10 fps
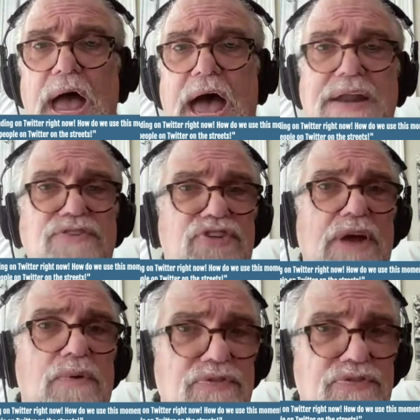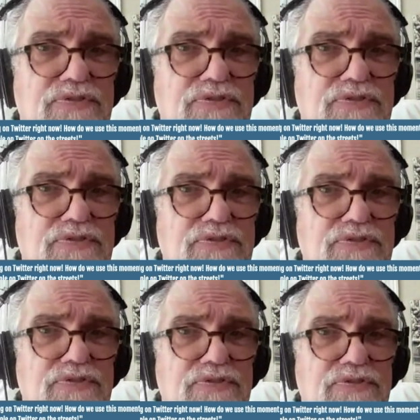had a general strike in
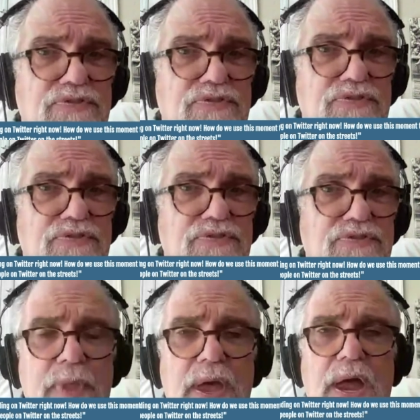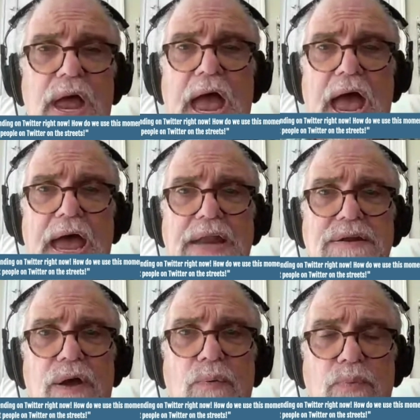1909
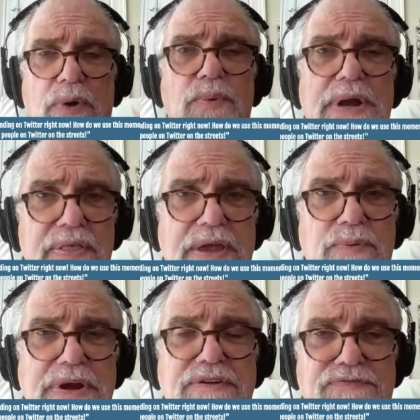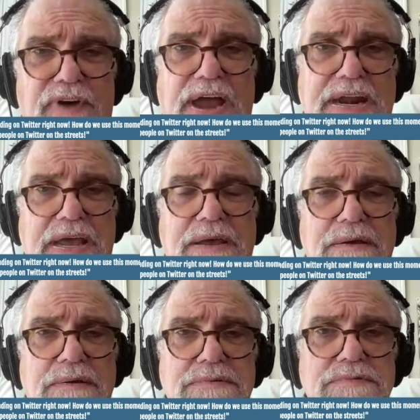and were really
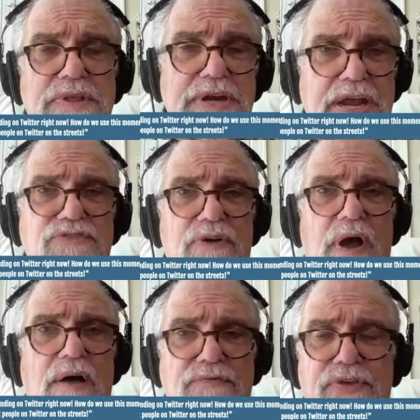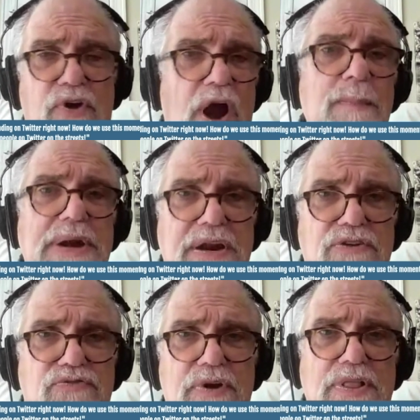redefining the nature of the garment
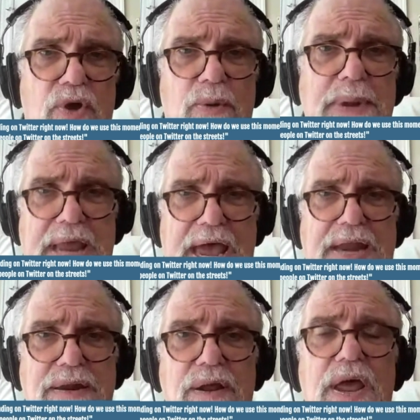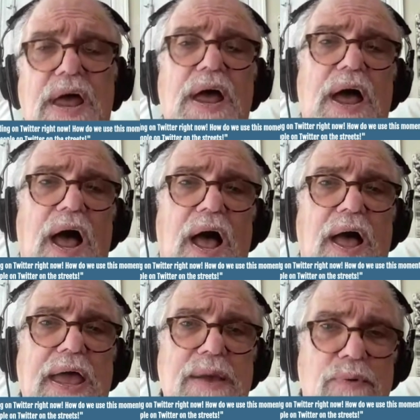industry in lower Manhattan.
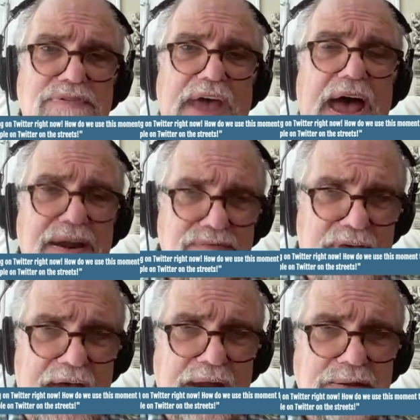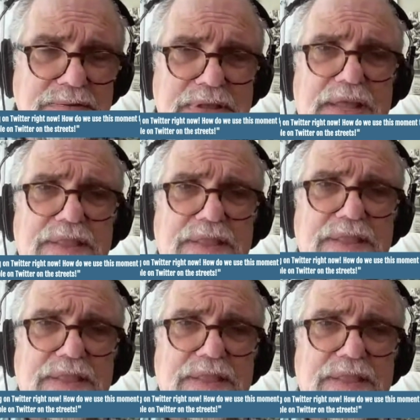Uh, it was out of that, that
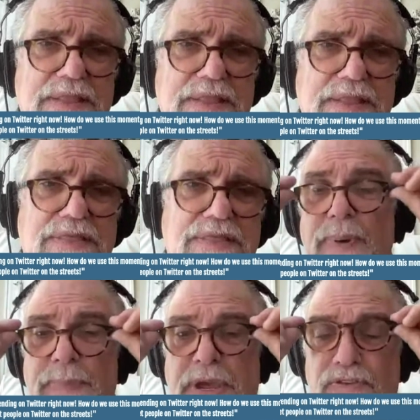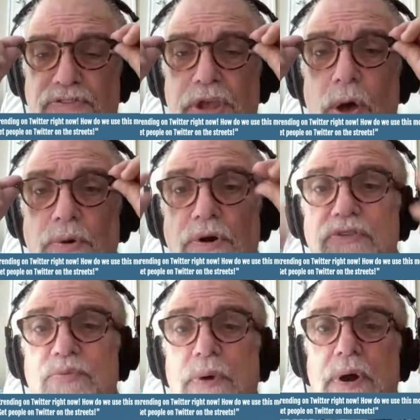that the Triangle Fire happened because the
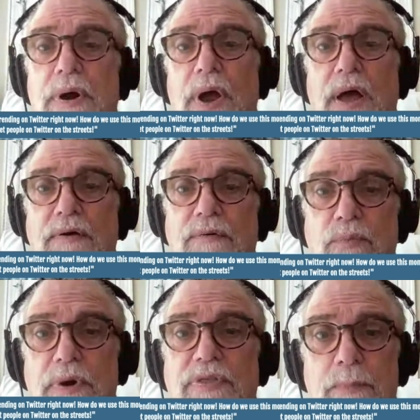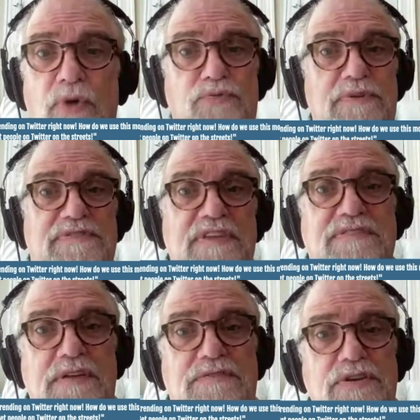owners were uh, were the most
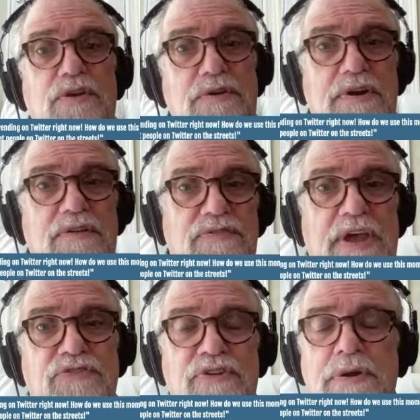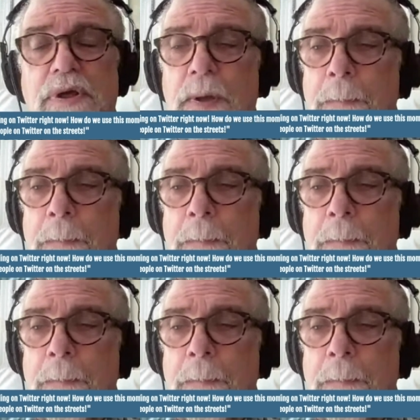resistant to unionization,